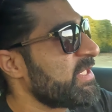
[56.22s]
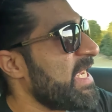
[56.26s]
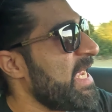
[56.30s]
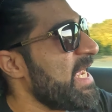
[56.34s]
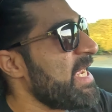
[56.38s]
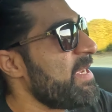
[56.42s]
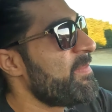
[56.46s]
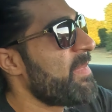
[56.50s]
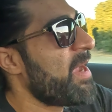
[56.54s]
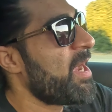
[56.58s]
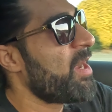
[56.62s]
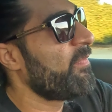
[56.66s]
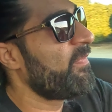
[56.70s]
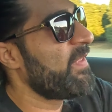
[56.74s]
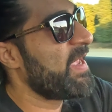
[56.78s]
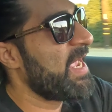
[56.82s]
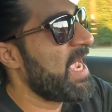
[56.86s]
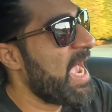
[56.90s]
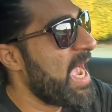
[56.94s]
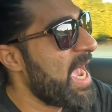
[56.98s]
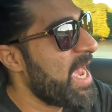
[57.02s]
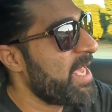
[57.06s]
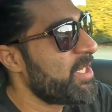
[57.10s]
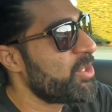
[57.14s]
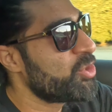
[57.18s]
came out, they
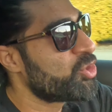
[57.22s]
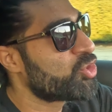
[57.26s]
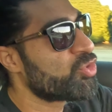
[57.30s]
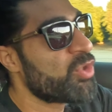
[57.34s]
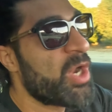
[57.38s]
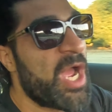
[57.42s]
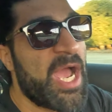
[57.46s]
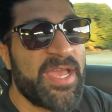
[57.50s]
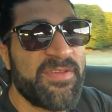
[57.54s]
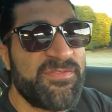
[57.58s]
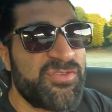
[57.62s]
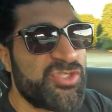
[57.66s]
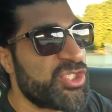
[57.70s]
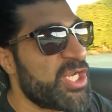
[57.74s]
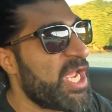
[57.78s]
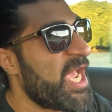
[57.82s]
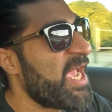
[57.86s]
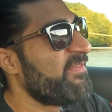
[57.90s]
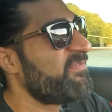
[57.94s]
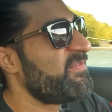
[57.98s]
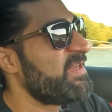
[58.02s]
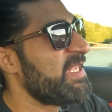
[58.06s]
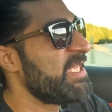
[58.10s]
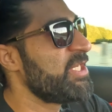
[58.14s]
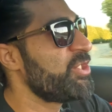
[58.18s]
had a drive
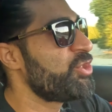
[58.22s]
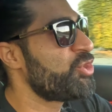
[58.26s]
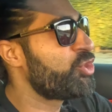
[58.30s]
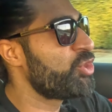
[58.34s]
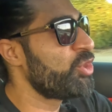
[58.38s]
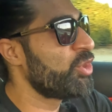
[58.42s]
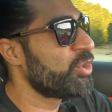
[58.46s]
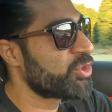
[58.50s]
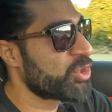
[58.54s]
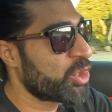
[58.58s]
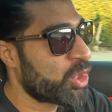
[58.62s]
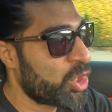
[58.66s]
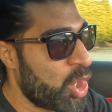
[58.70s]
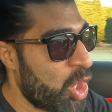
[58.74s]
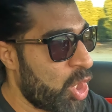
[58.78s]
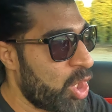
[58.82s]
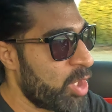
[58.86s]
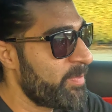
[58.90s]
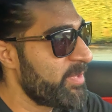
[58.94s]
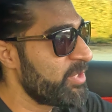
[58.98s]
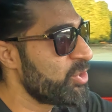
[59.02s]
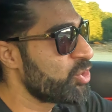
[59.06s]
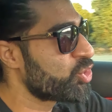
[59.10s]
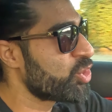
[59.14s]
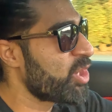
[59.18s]
shaft issue. It's a
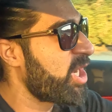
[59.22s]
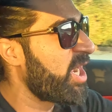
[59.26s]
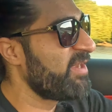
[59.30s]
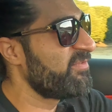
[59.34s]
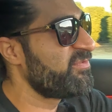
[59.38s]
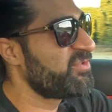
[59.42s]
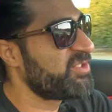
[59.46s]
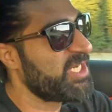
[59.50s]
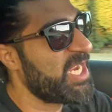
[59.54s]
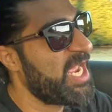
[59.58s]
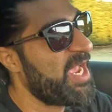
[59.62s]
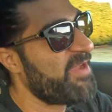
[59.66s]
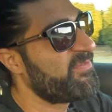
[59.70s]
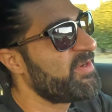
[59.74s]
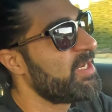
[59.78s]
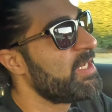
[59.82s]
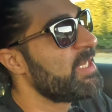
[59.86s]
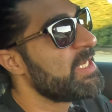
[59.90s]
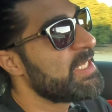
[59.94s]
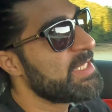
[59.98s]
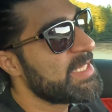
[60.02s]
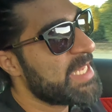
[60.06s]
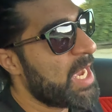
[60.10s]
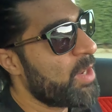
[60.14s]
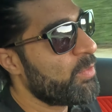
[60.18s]
carbon drive shaft
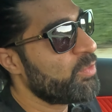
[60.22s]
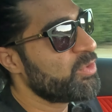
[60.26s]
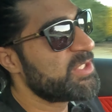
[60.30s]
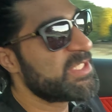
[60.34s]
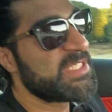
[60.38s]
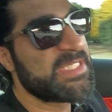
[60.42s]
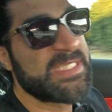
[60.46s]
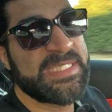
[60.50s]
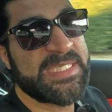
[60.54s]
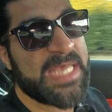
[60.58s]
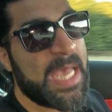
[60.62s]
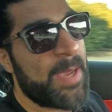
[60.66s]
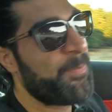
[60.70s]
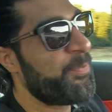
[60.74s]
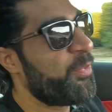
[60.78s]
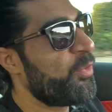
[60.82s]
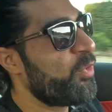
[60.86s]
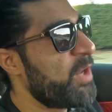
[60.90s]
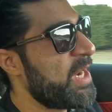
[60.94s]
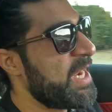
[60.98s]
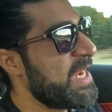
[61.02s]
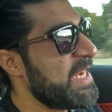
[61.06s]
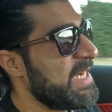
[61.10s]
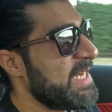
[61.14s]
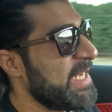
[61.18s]
that was
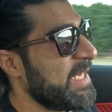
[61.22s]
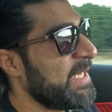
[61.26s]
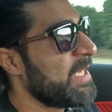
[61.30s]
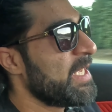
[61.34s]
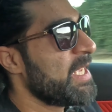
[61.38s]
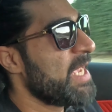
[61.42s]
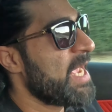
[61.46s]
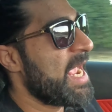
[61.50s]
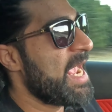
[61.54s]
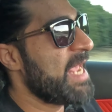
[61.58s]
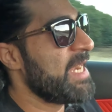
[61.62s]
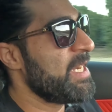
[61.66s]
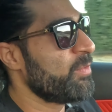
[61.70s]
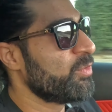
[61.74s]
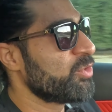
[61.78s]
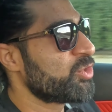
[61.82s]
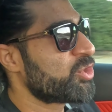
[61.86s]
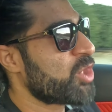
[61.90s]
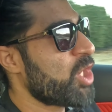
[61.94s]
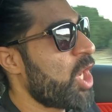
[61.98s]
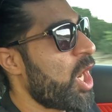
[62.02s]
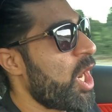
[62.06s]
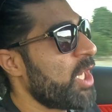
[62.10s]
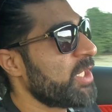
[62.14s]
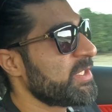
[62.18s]
separating, and it was
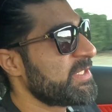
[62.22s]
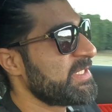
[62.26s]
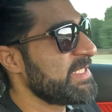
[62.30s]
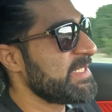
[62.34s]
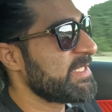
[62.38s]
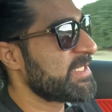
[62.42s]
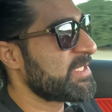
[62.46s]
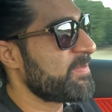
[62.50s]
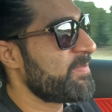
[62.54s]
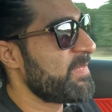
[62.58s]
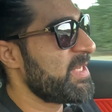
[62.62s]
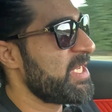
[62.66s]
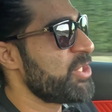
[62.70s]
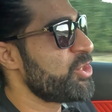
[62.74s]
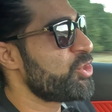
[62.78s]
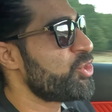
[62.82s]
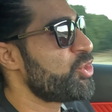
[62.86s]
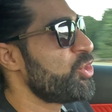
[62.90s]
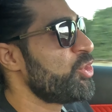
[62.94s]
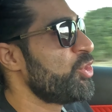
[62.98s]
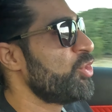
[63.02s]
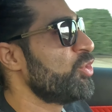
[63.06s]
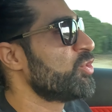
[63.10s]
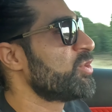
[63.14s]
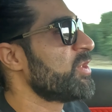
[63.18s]
causing some
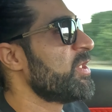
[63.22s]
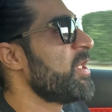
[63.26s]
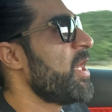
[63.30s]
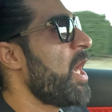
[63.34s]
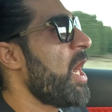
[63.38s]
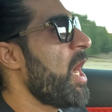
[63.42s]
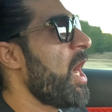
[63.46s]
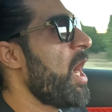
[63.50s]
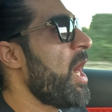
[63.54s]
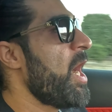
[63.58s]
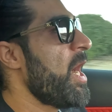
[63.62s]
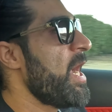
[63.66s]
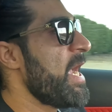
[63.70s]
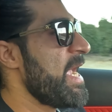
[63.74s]
issues uh,